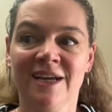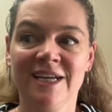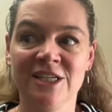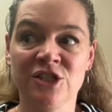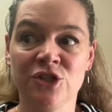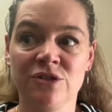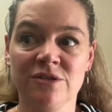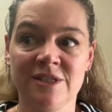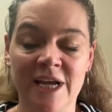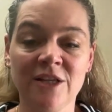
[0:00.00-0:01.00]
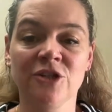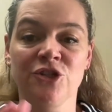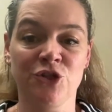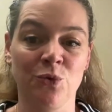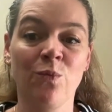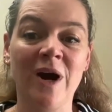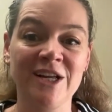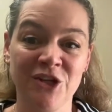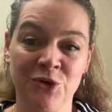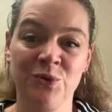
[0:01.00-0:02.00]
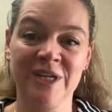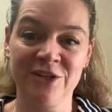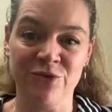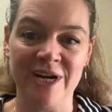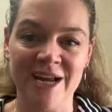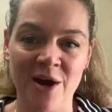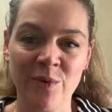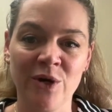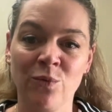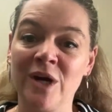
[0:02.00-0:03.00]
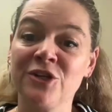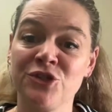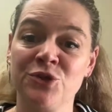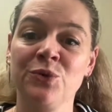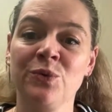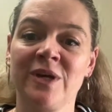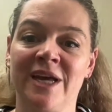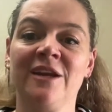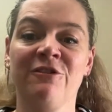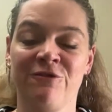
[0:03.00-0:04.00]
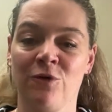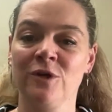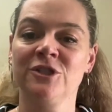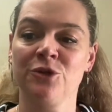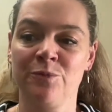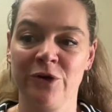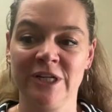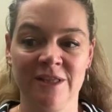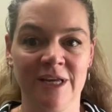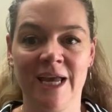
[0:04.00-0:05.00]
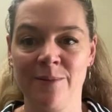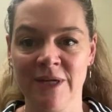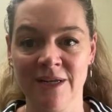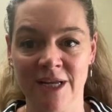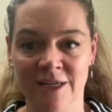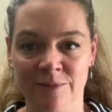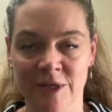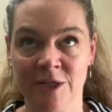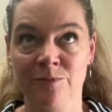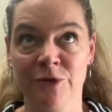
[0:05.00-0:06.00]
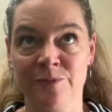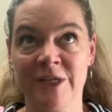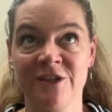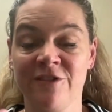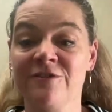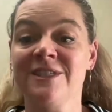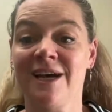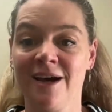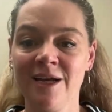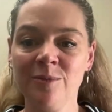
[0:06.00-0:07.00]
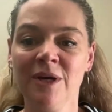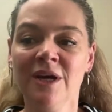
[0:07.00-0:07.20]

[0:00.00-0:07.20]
is tailored to what you need right now and what you can afford to put in the game in perspective of time,